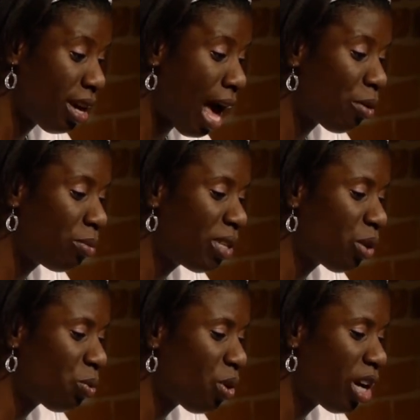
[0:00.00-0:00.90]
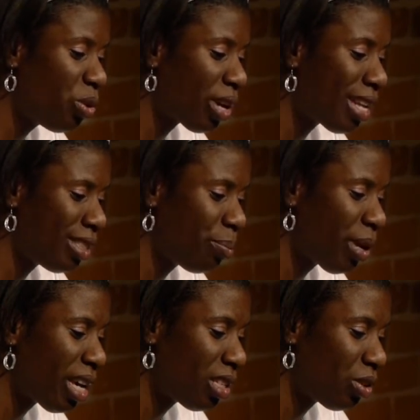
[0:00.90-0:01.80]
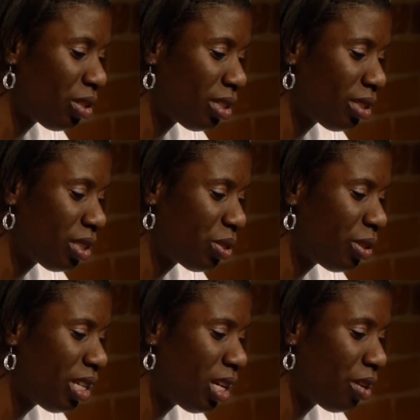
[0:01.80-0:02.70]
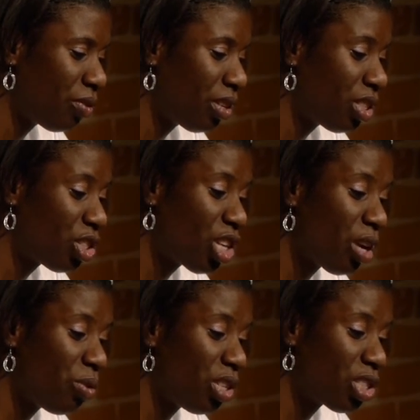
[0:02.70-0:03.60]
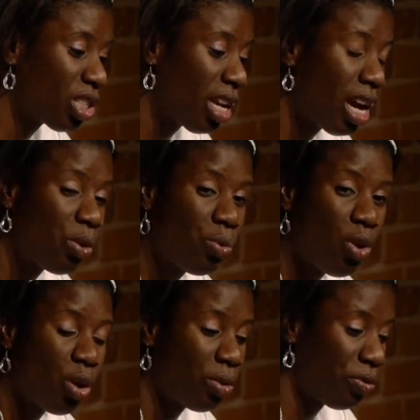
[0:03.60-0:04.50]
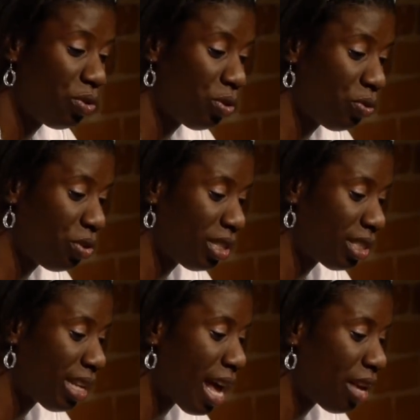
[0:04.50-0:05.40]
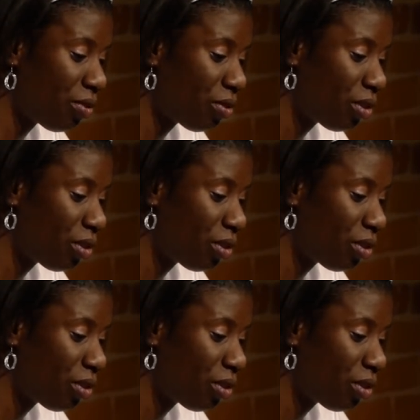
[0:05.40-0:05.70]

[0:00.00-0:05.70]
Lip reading: I will be the one you can depend on to love, cherish, and walk with you through this life.